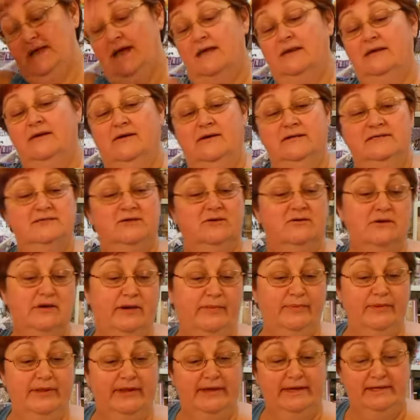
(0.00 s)
I know, I saw a
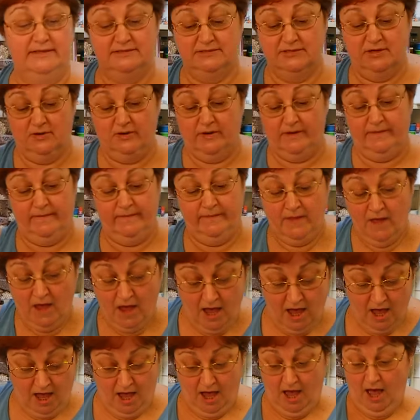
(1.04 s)
couple of hands go up.
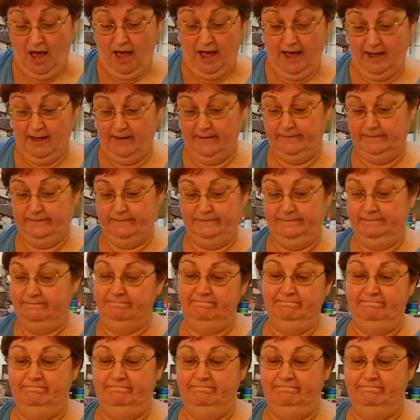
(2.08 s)
Um,